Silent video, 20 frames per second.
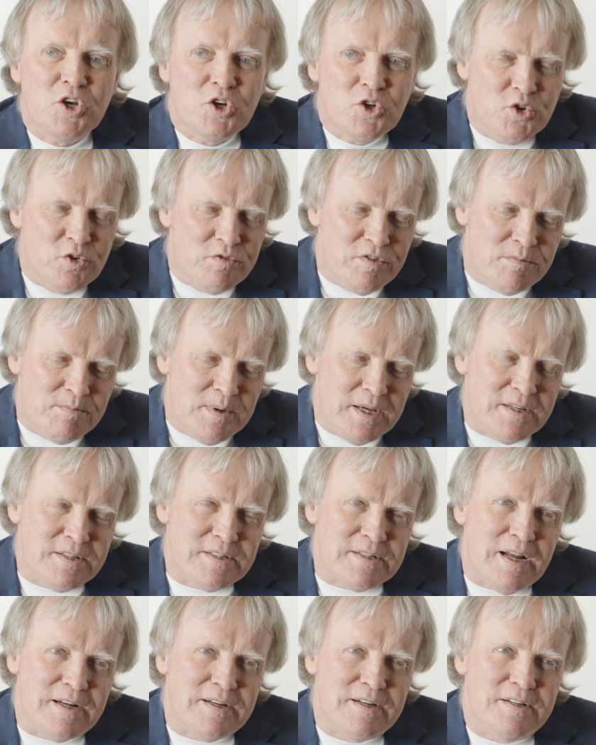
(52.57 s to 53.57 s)
U V B is
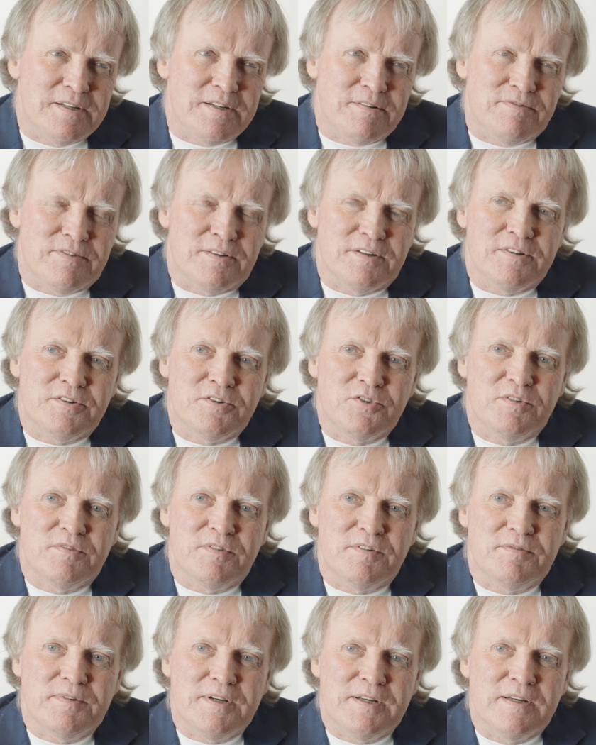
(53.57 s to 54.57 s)
slightly different. U
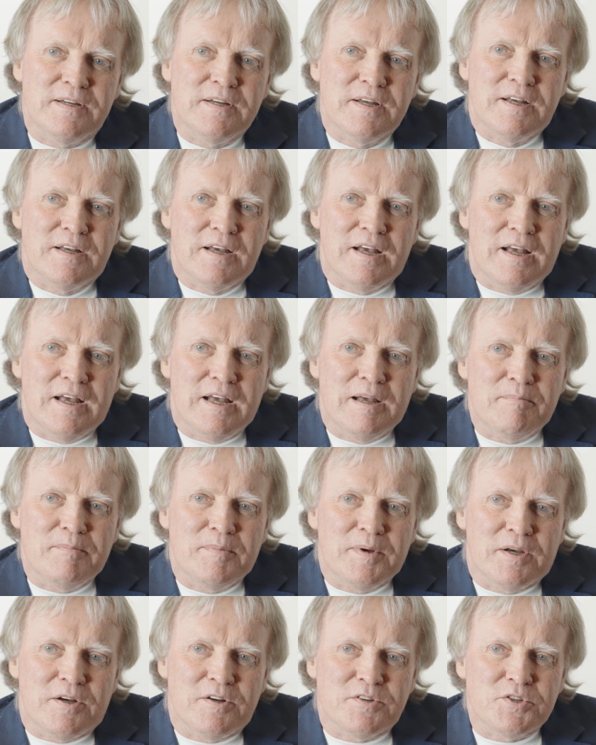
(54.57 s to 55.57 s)
V B, um,
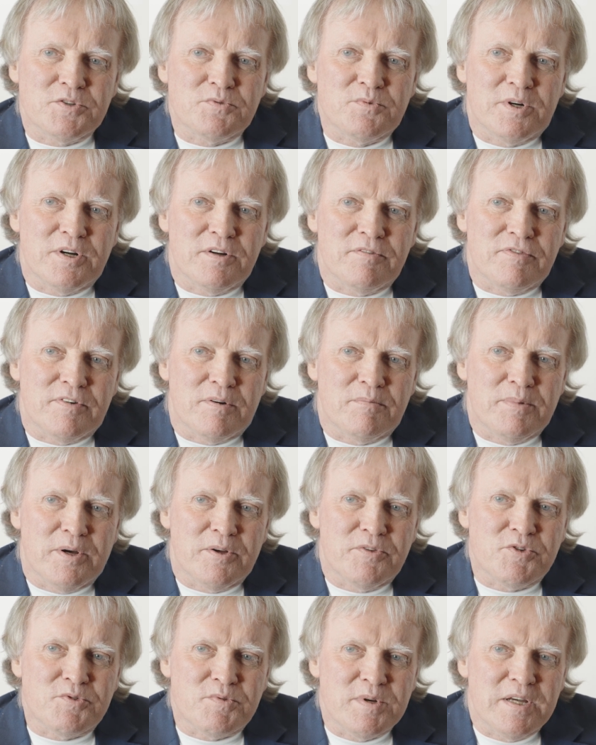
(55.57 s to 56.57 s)
because it's running from
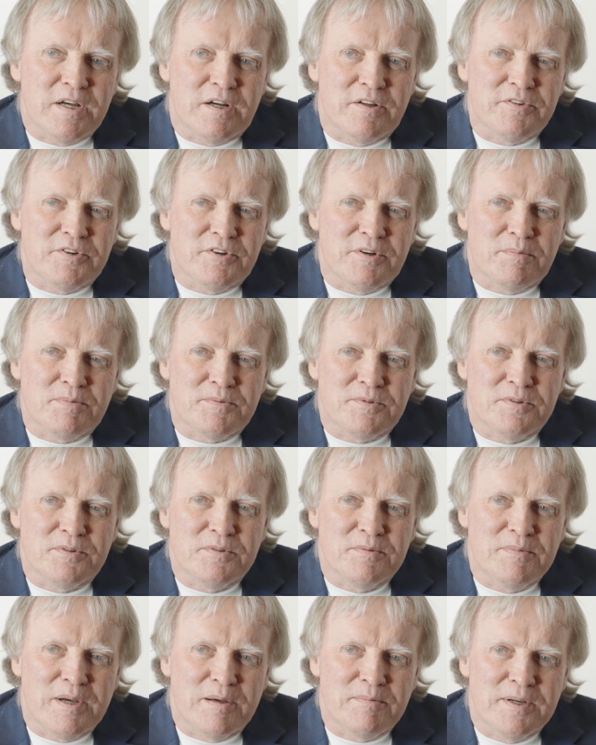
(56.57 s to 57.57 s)
about three hundred up
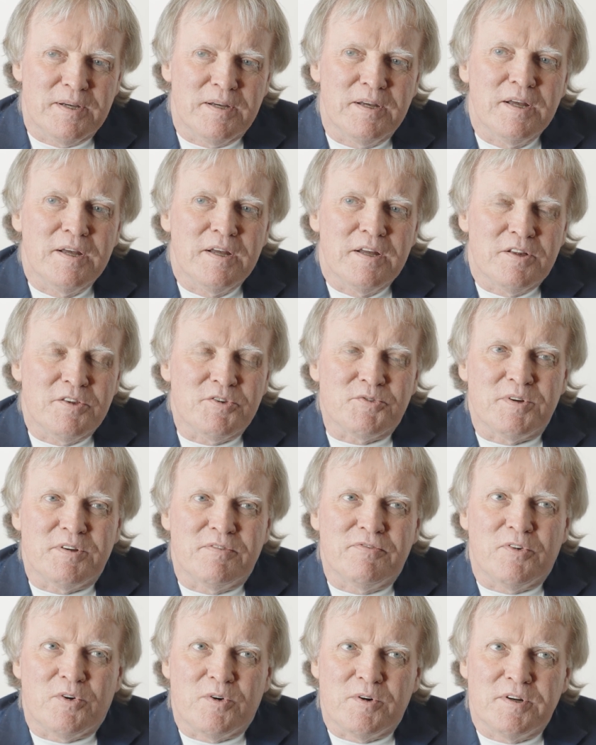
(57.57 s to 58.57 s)
to maybe three
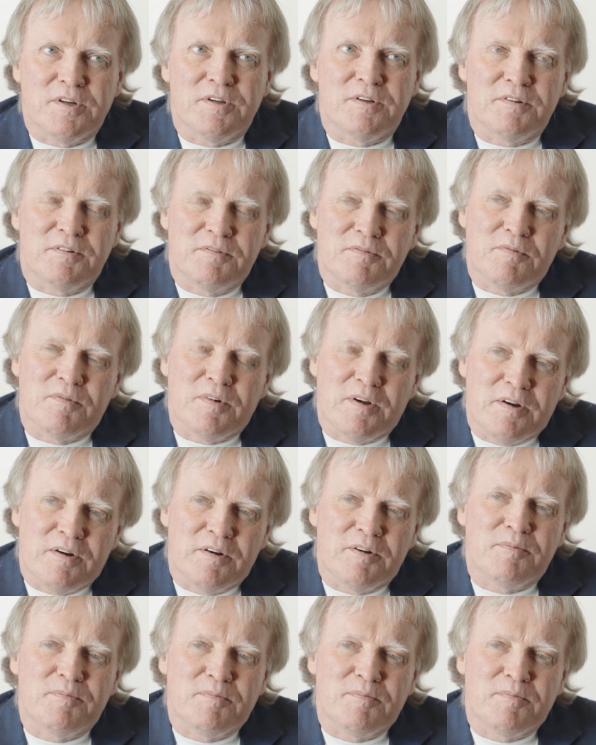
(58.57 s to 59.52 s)
forty, or